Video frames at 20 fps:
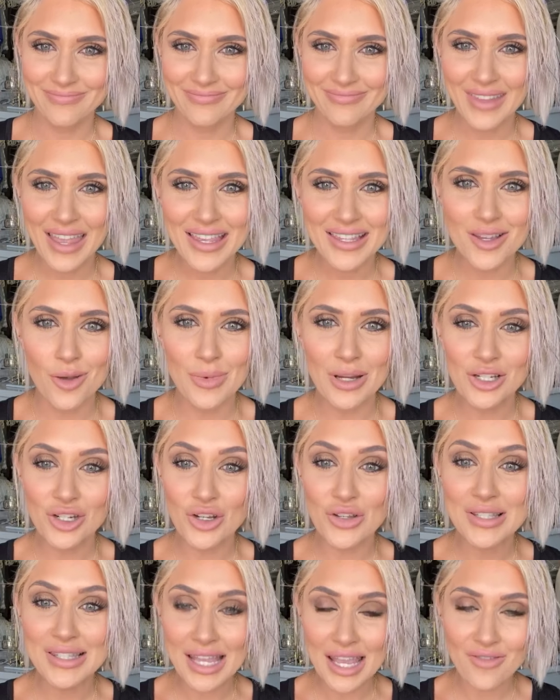So make sure you
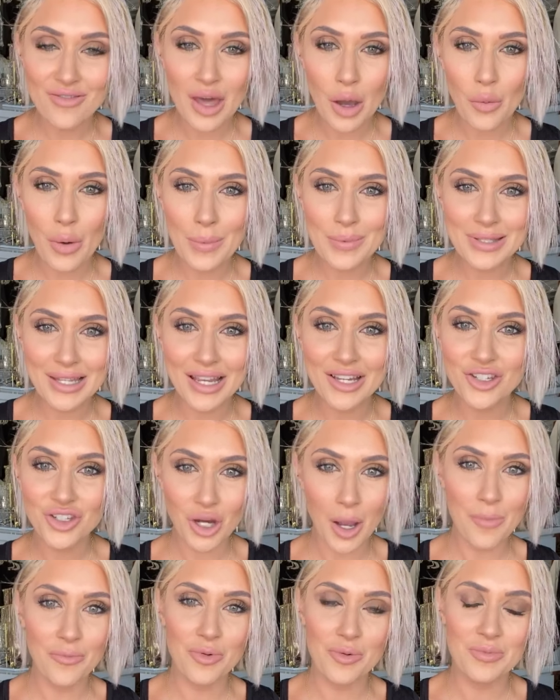save that website,
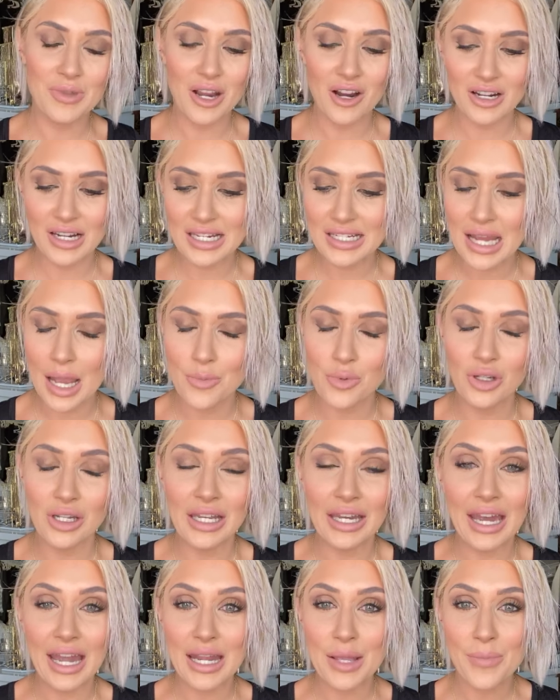shop from there anytime you need
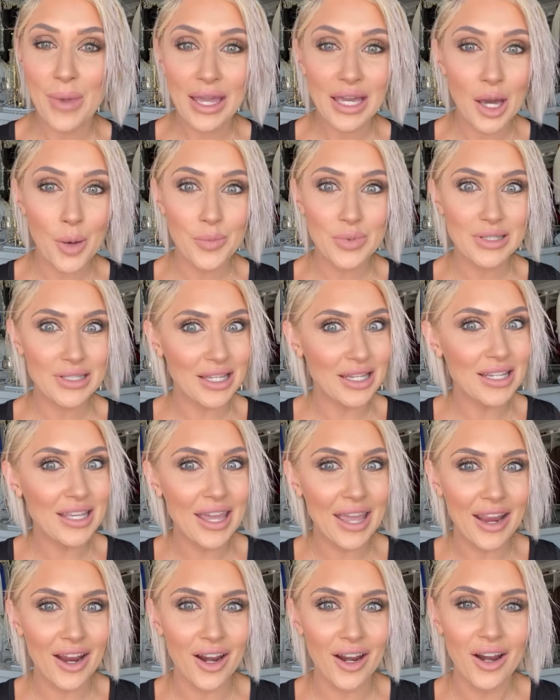any makeup,
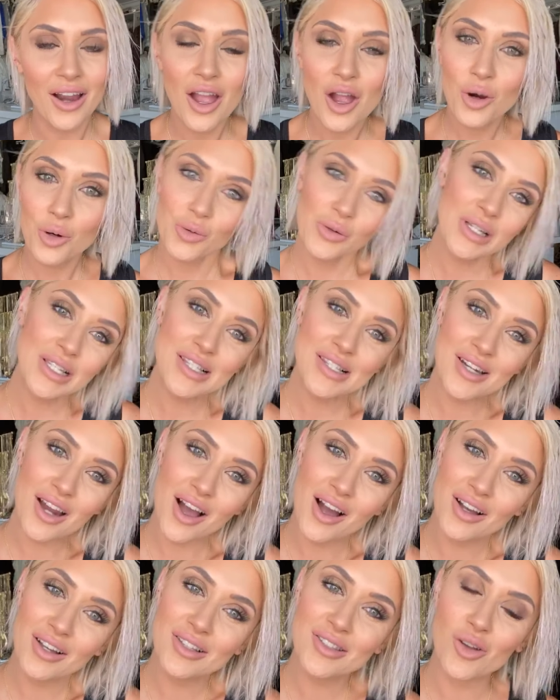skincare,
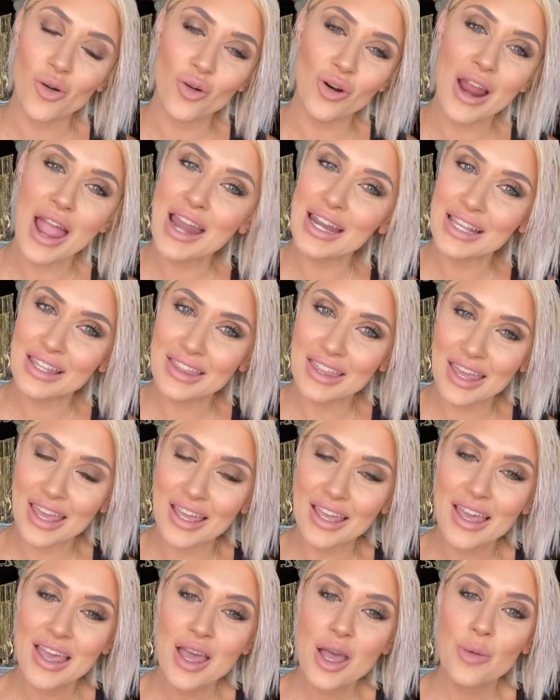restocks, or
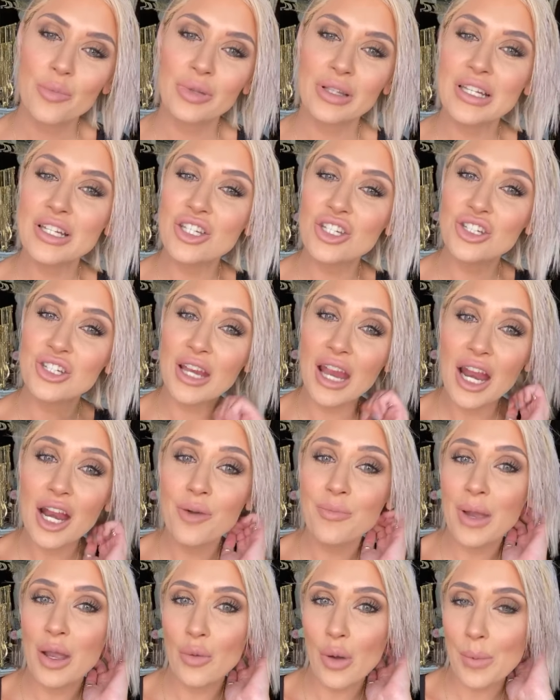anything. Please share
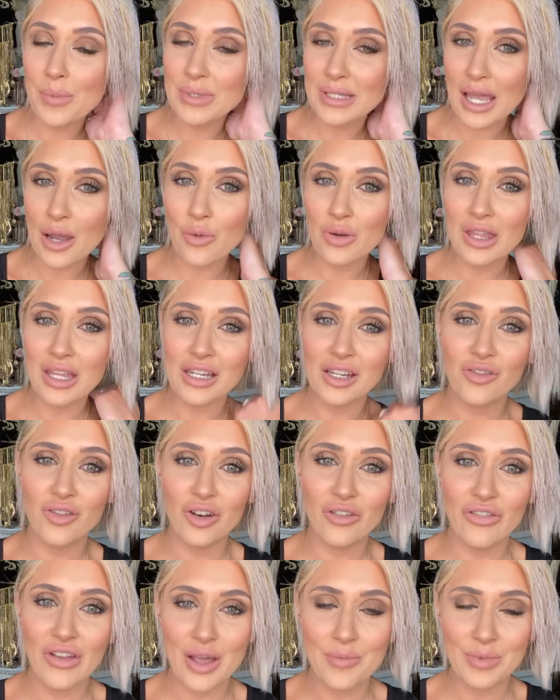my website with any of your
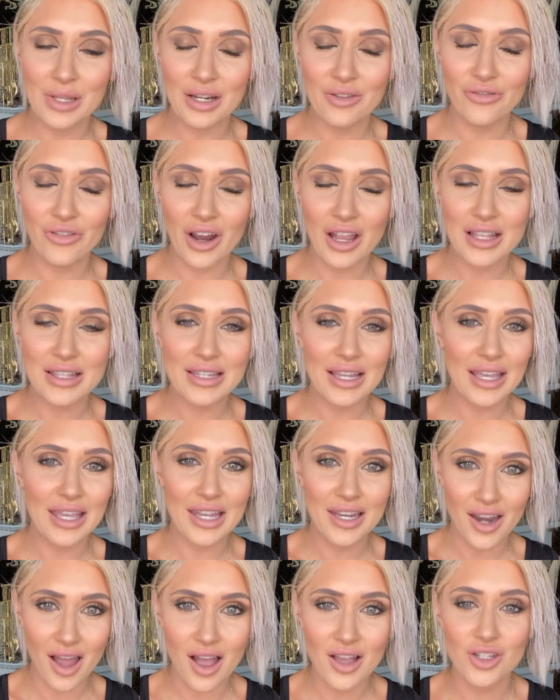family and friends. I
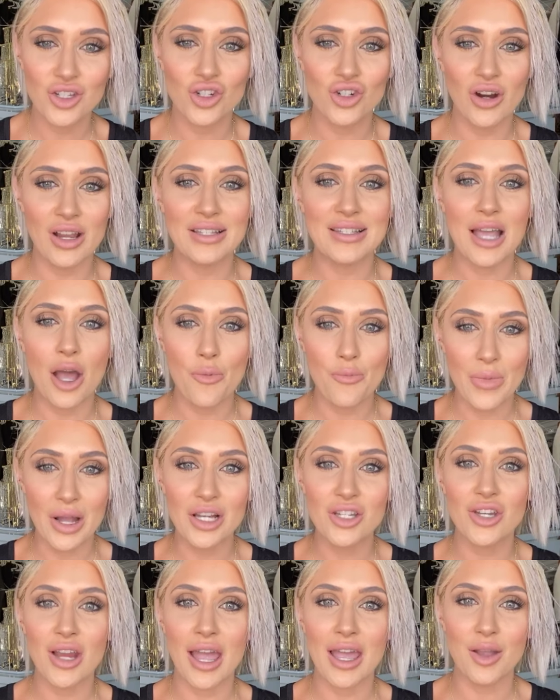cannot stress how
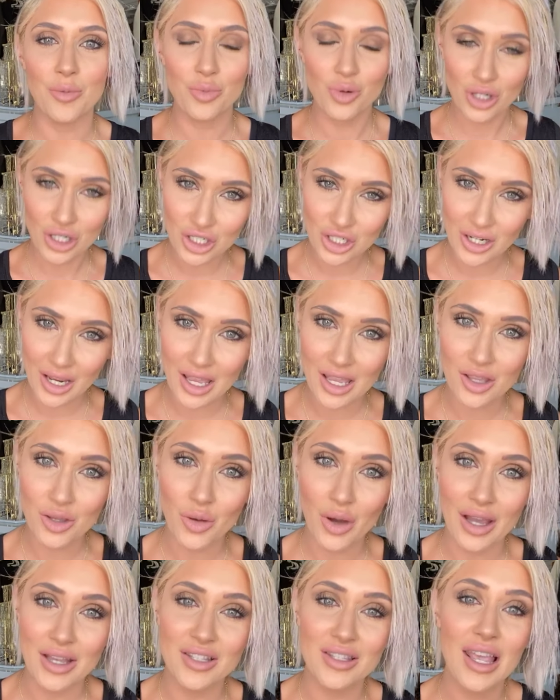much I appreciate you
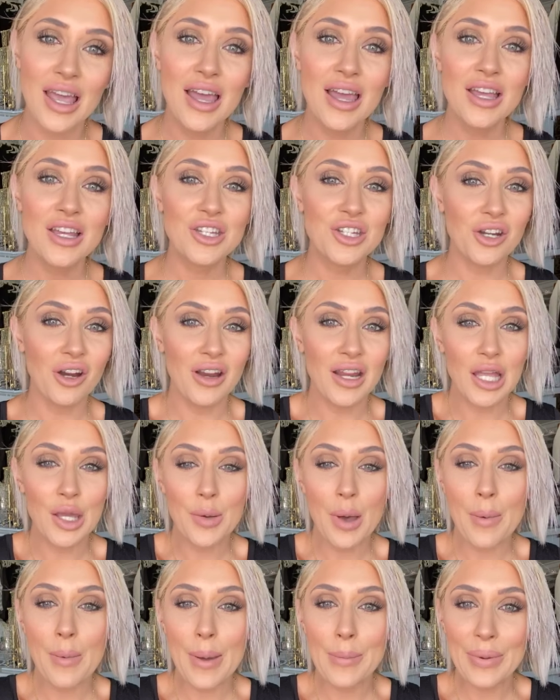guys sharing
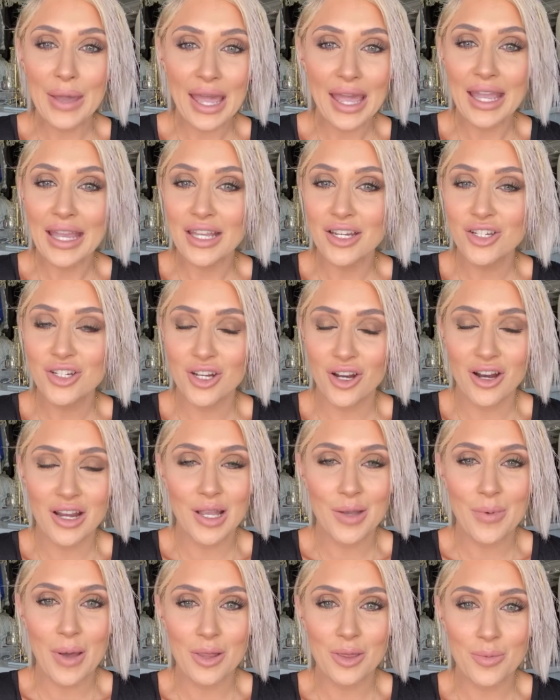about my page, sharing
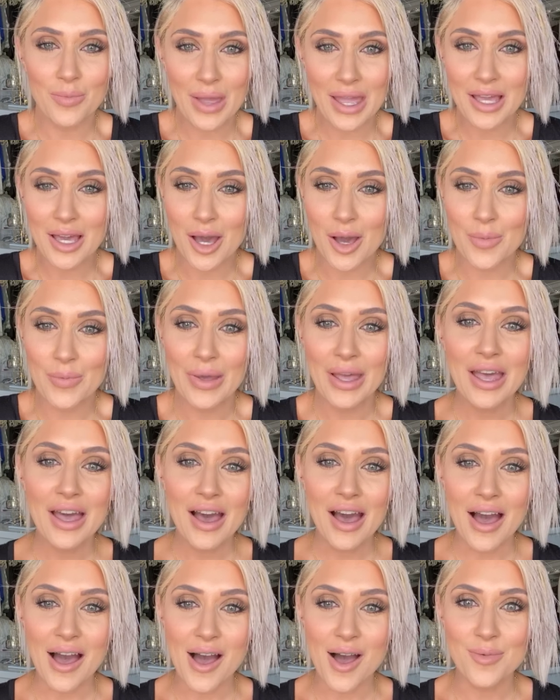about the makeup,
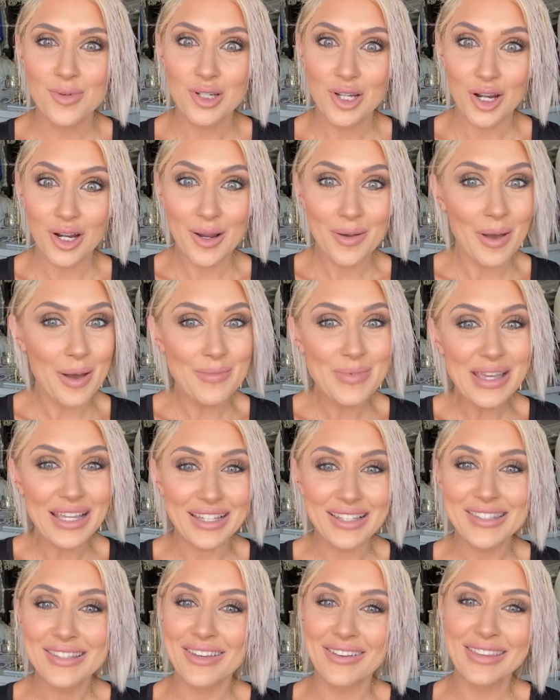um, sharing about me.
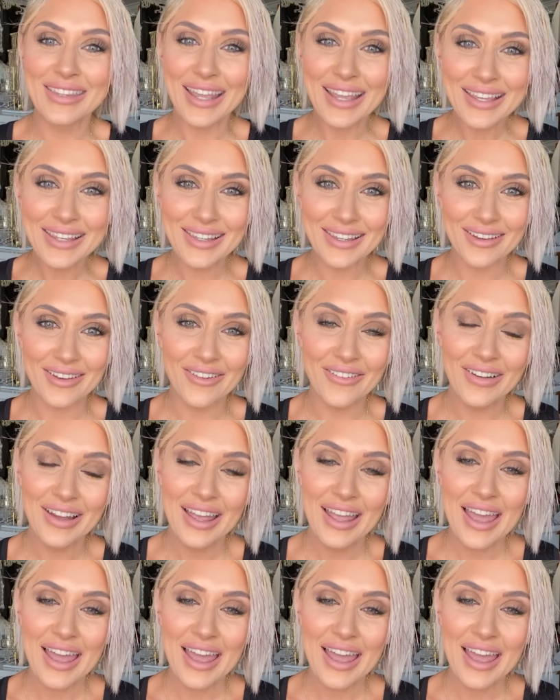So thank you.